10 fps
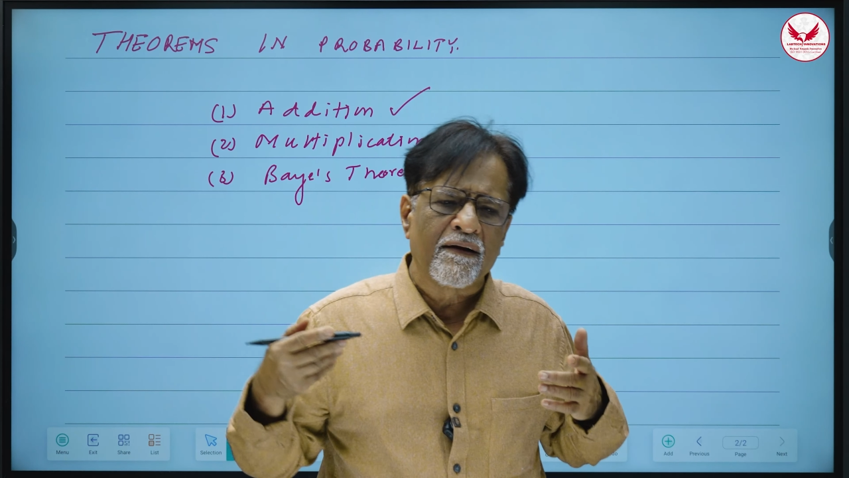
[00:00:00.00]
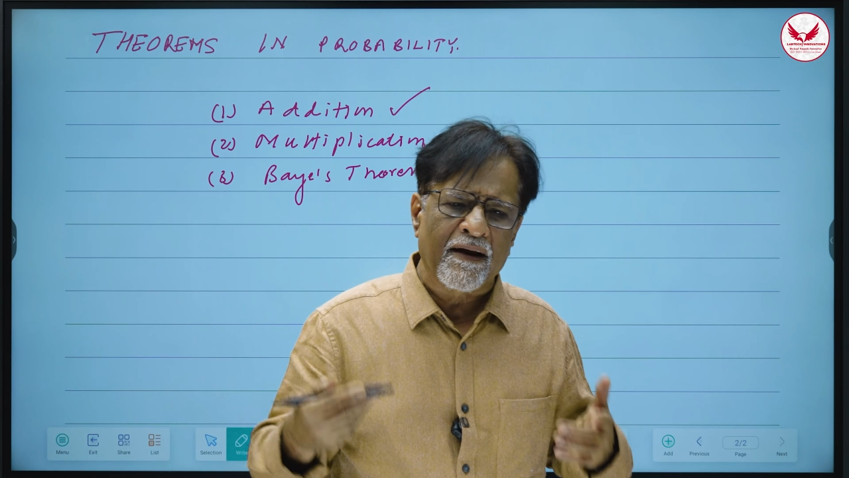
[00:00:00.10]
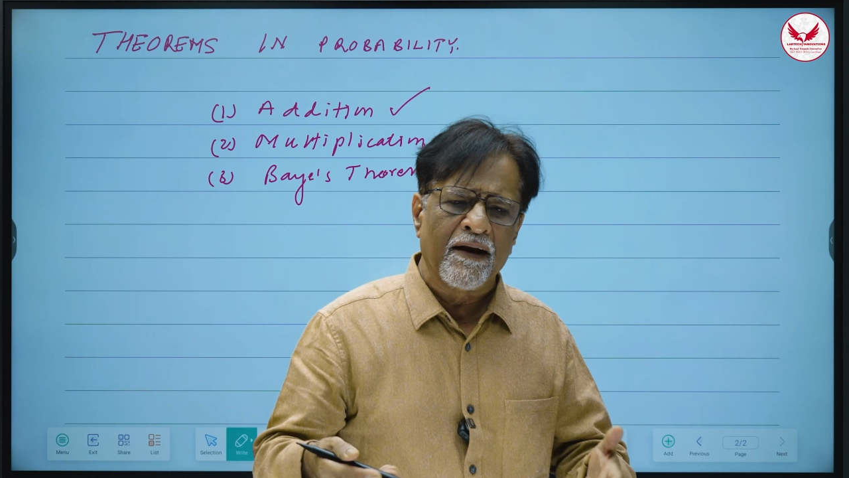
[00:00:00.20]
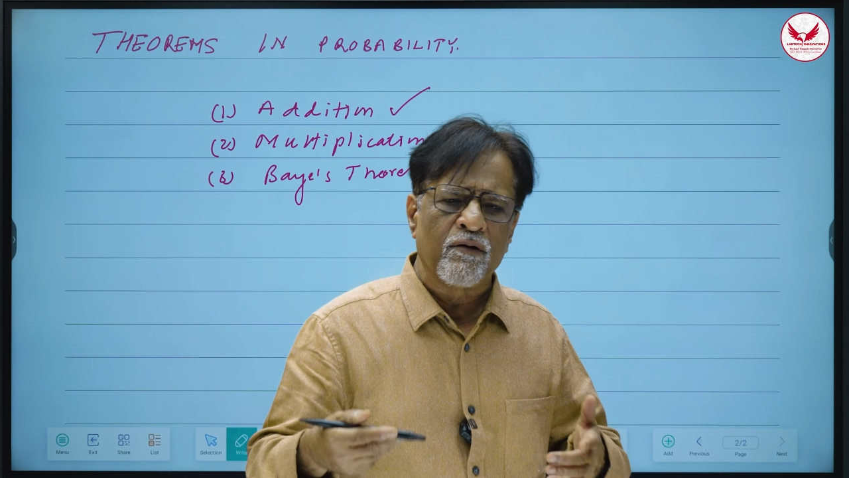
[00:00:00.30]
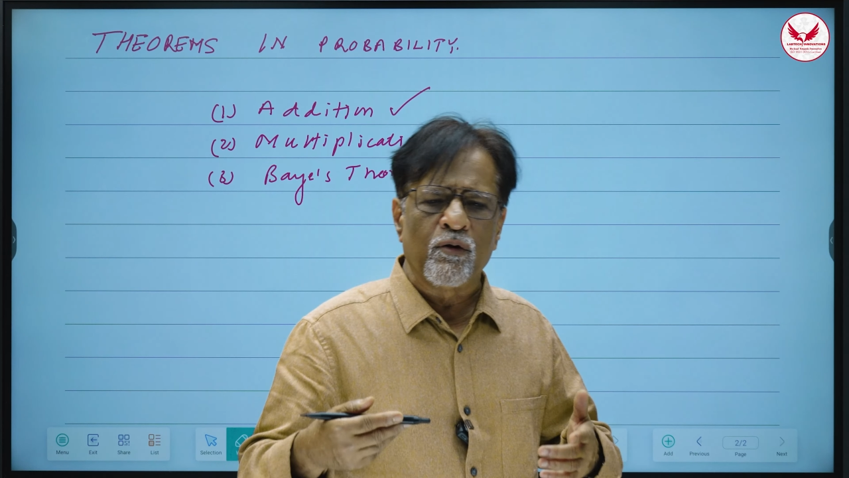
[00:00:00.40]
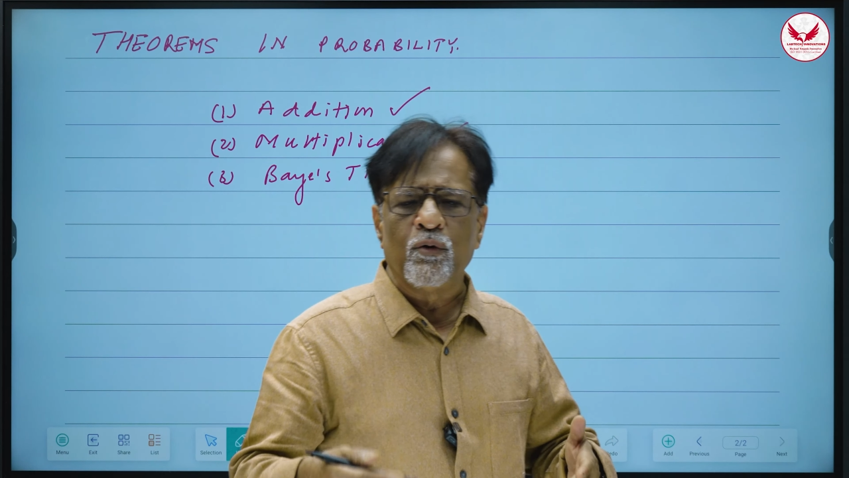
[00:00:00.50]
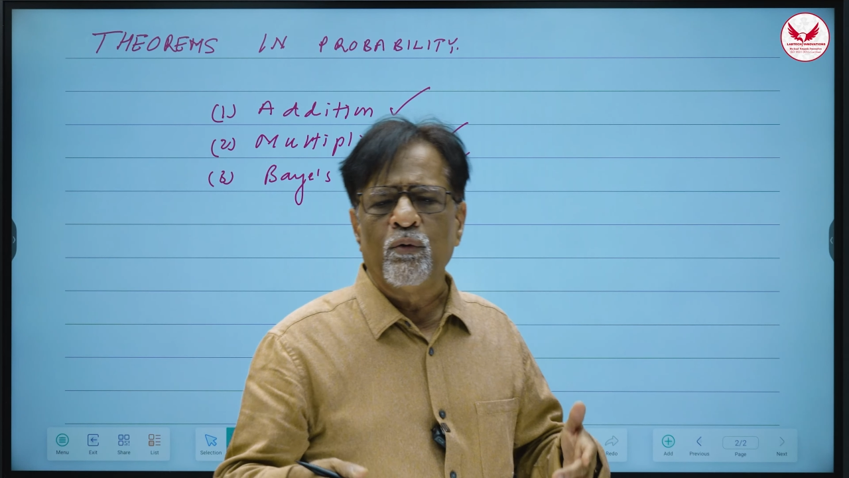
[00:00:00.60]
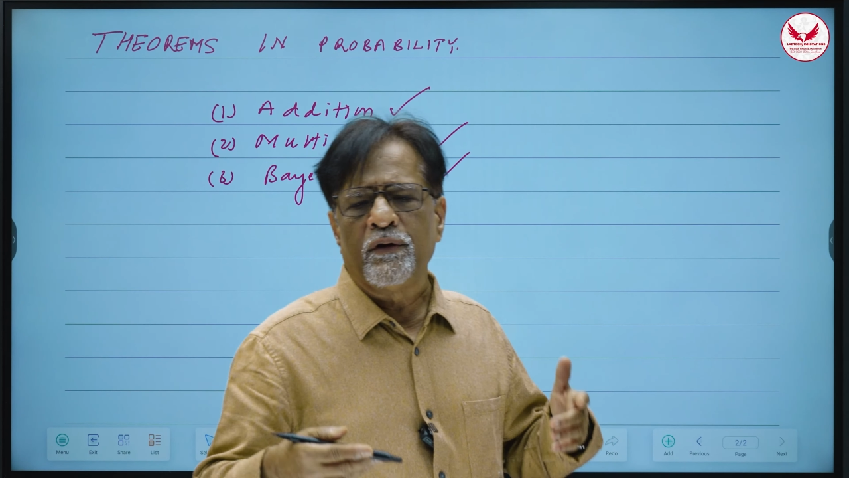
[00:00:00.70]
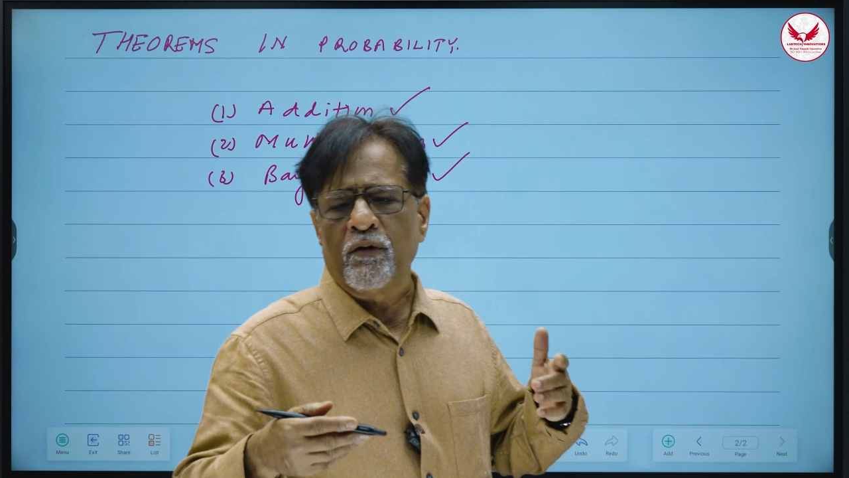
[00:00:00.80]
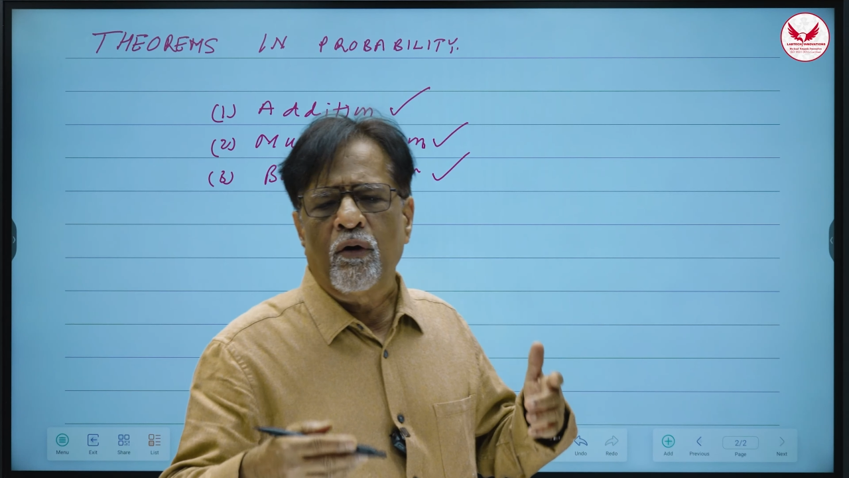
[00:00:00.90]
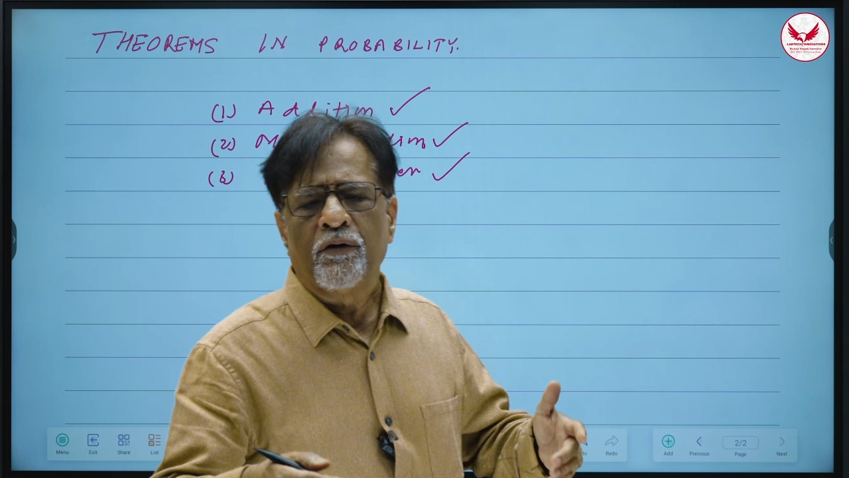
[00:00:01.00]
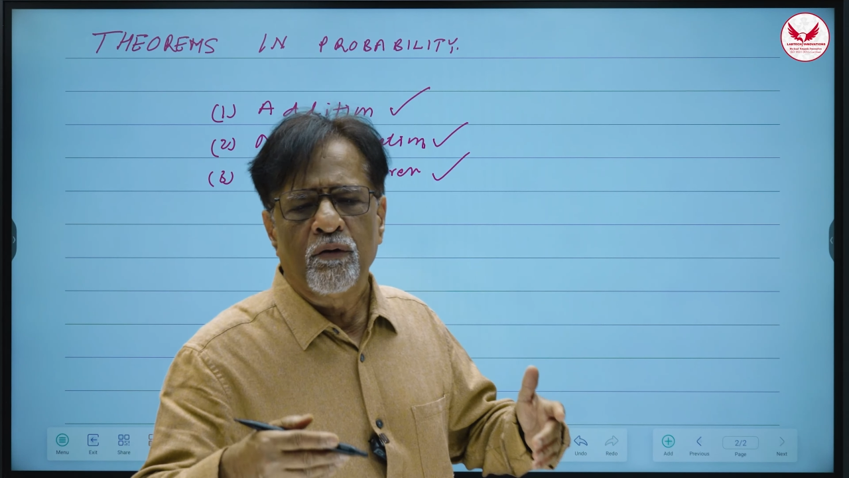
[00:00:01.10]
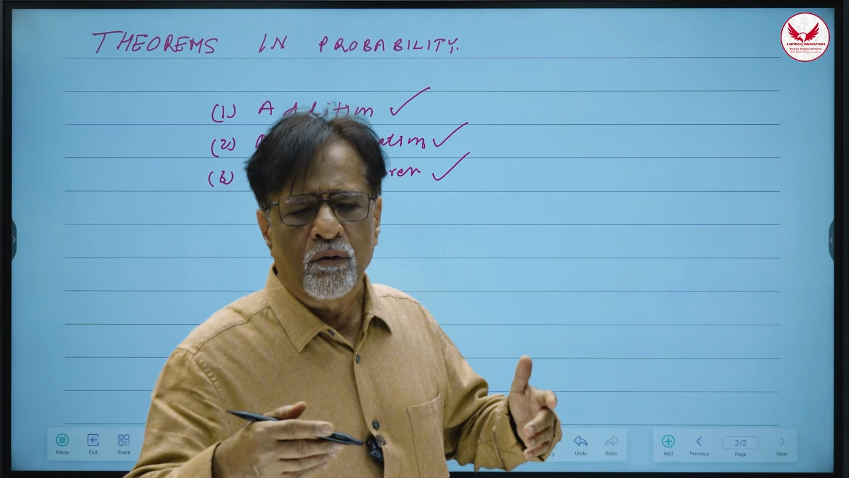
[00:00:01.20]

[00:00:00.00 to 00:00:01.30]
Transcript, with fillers: Try to do it on